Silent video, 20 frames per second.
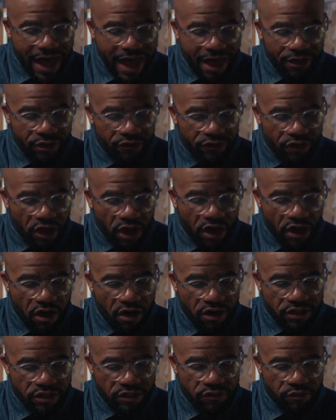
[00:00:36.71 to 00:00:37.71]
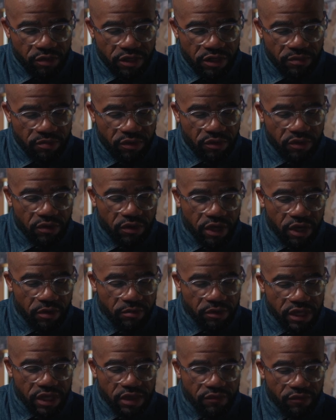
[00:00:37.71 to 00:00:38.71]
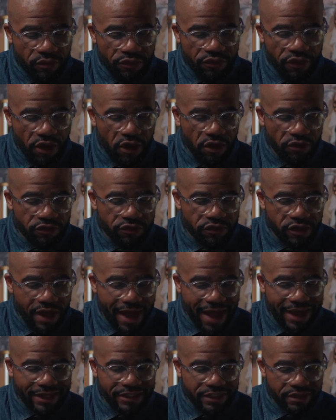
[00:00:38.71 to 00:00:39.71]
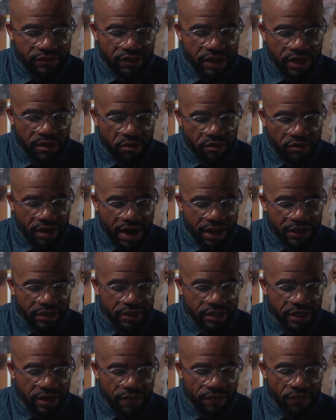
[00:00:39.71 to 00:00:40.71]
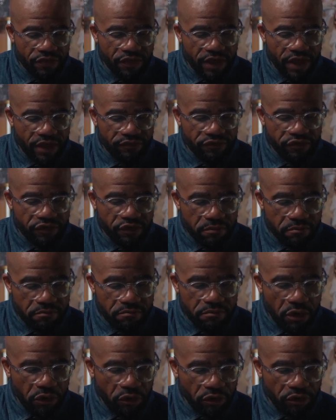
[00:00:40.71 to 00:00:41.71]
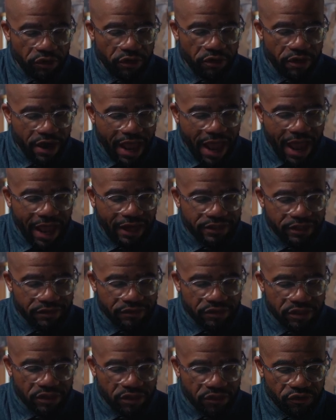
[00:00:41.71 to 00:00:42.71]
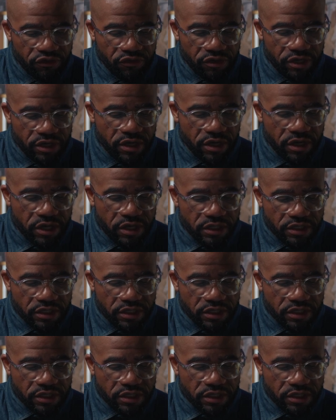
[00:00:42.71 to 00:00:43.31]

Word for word: out of the hearts of people come evil thoughts, acts of immorality, thefts, murder, acts of adultery,